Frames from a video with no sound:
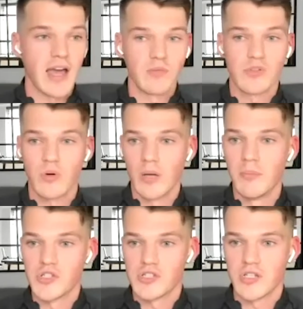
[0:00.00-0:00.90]
and it was quite a
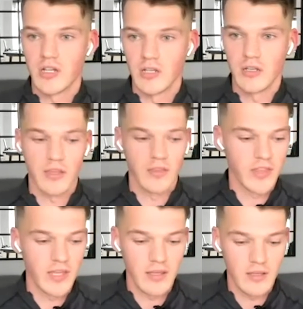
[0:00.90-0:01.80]
muscular looking
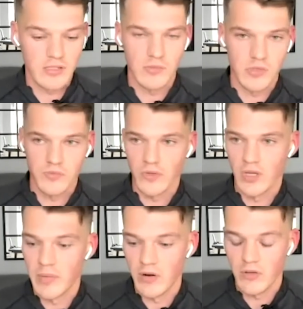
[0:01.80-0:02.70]
thing because it was for
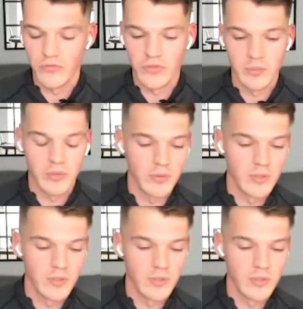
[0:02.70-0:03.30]
American football,